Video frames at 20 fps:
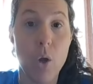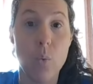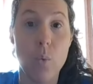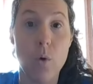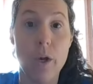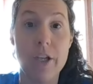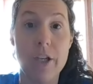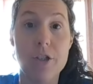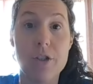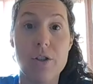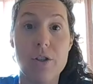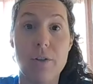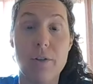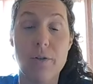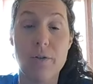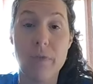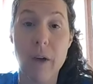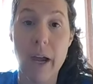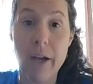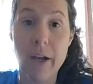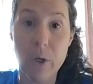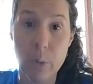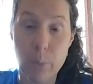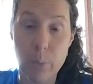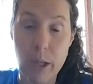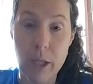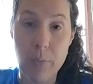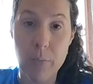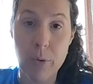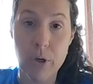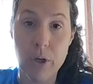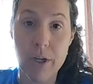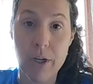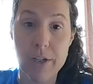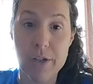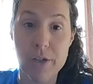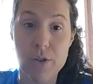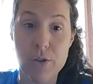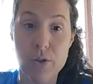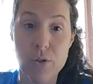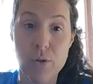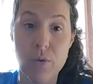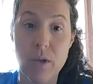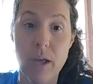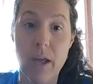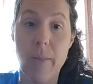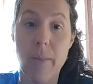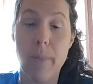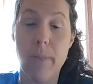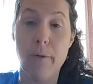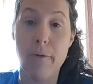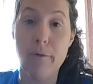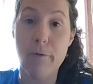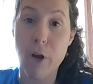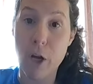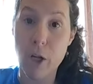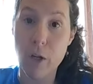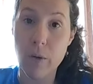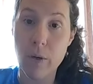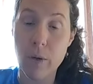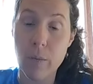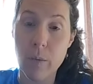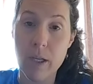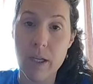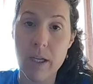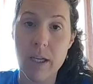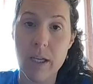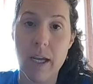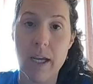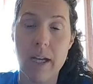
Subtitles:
which the final paper is due then the following week,